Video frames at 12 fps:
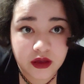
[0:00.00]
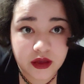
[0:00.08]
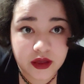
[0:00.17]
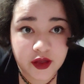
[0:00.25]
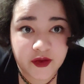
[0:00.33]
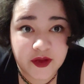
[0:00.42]

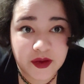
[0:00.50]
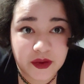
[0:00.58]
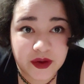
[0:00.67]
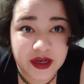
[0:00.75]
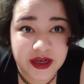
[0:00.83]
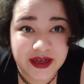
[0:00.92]
if
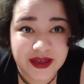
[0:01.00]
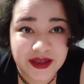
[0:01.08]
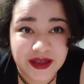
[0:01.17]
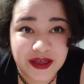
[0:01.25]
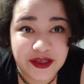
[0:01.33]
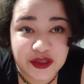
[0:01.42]
it were
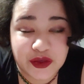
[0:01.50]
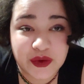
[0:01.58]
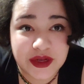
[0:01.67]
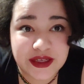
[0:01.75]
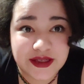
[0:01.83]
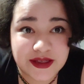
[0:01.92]
a
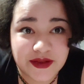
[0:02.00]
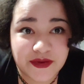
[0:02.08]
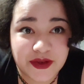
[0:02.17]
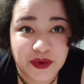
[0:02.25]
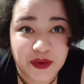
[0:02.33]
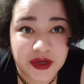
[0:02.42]
choice, if
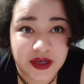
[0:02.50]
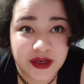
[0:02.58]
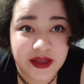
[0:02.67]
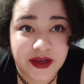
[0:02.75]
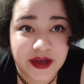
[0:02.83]
it were,